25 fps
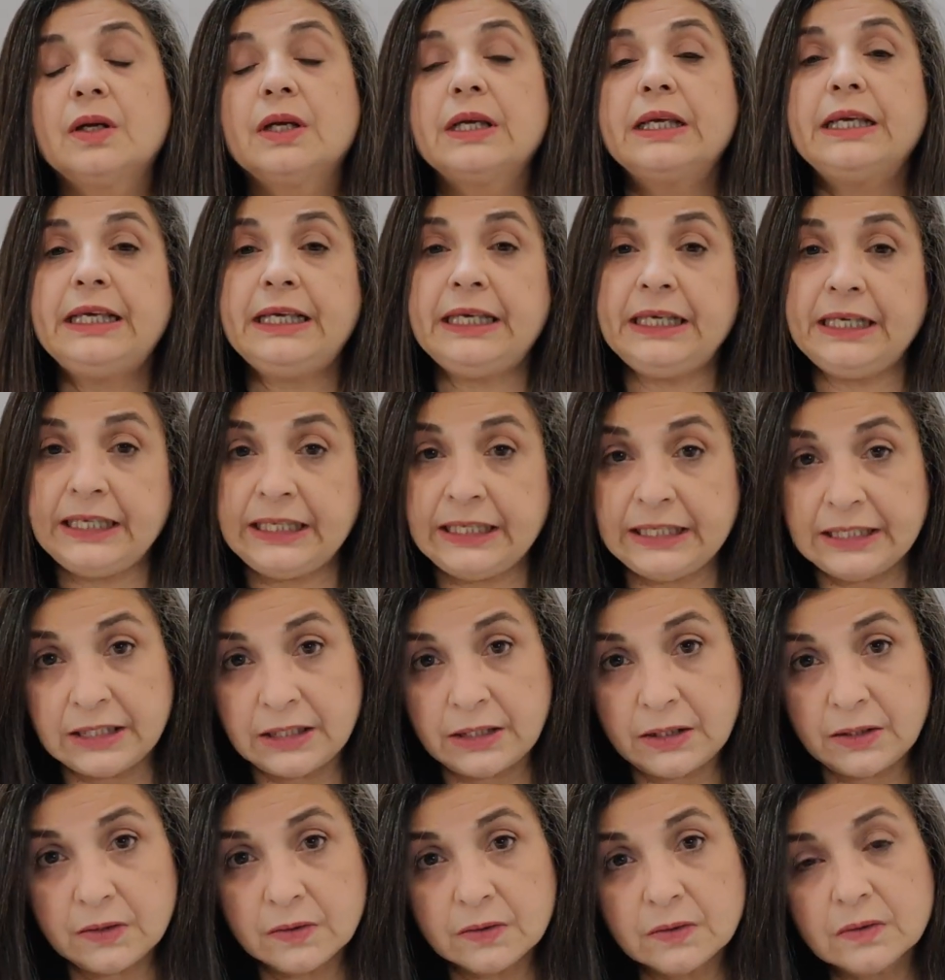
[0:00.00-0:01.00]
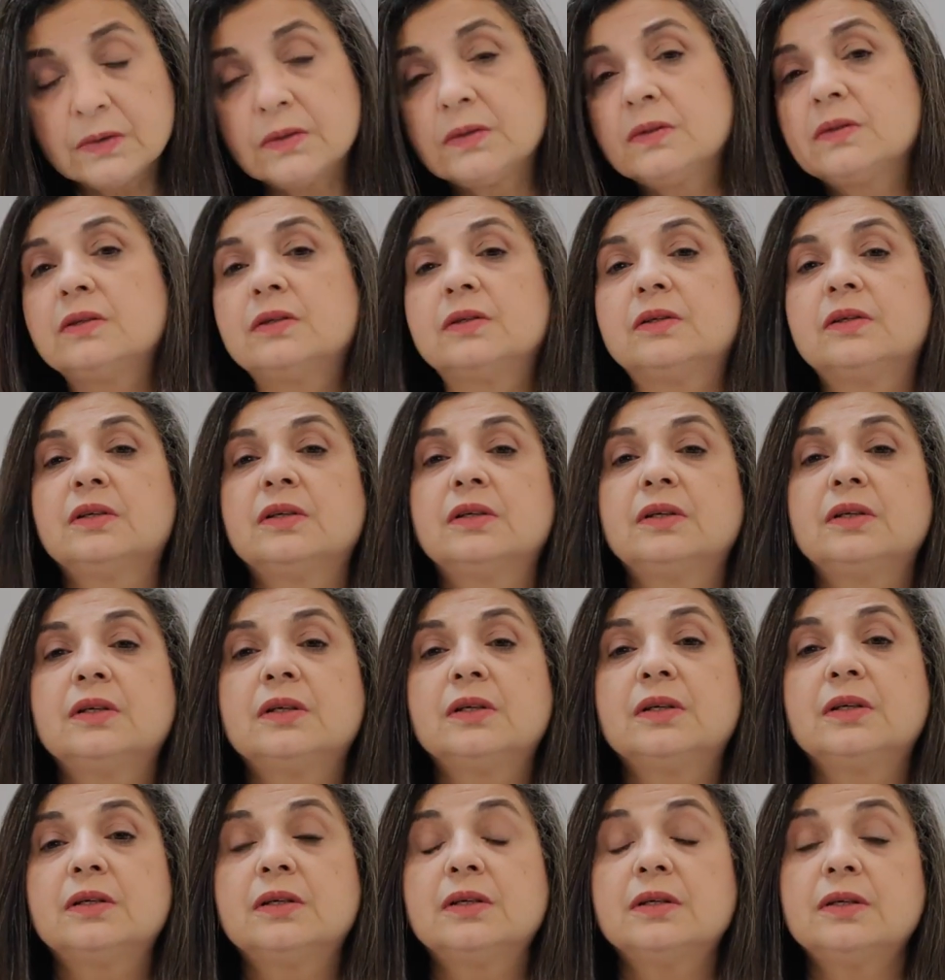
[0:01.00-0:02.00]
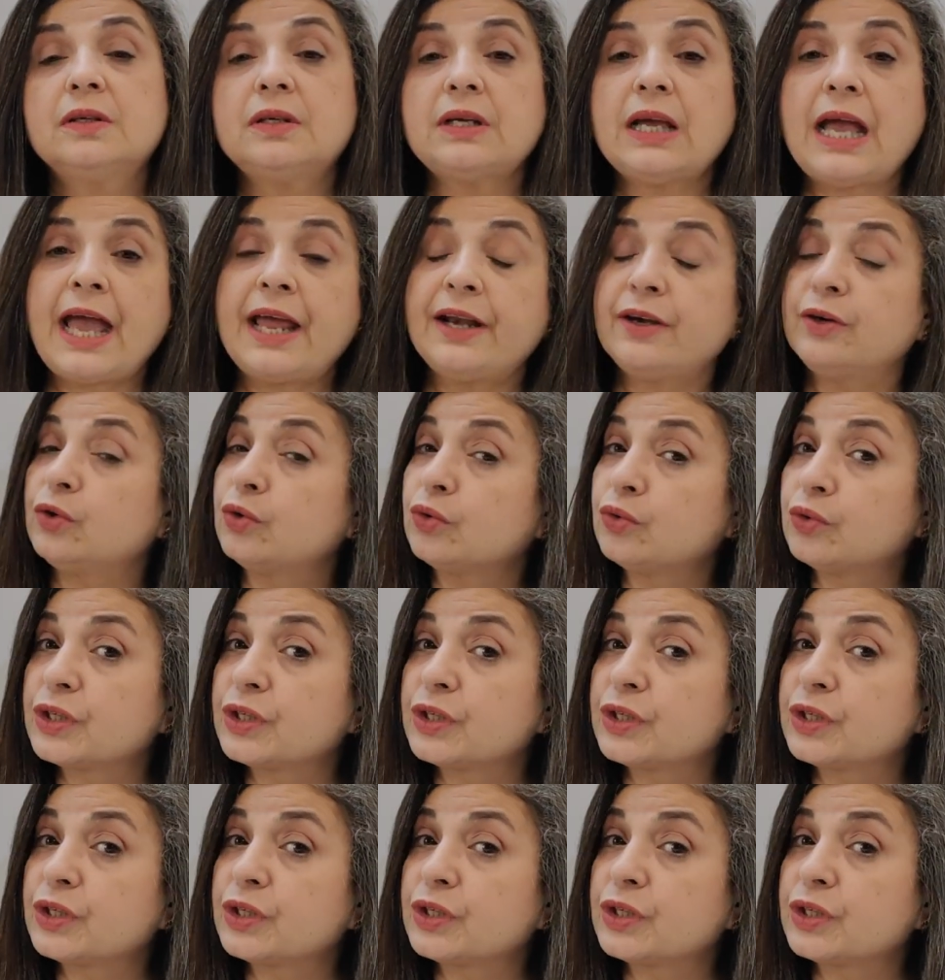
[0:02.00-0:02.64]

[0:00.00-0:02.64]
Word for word: heal, and